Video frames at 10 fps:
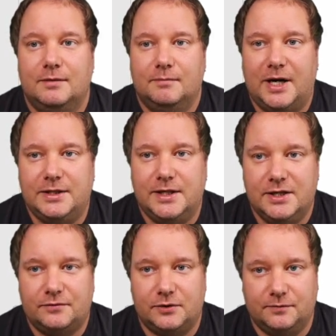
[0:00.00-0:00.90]
my dates
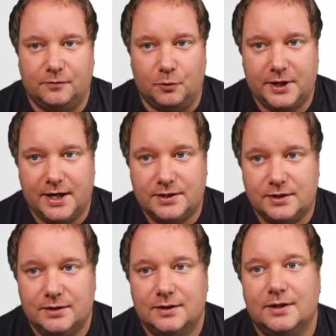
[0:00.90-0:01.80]
from the forecast.
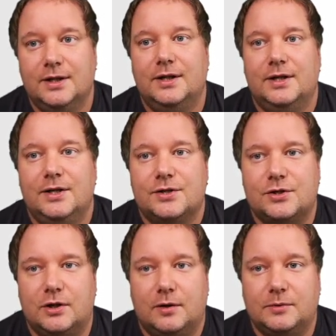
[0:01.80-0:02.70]

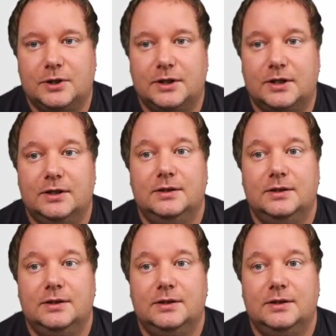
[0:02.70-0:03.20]
So I'm gonna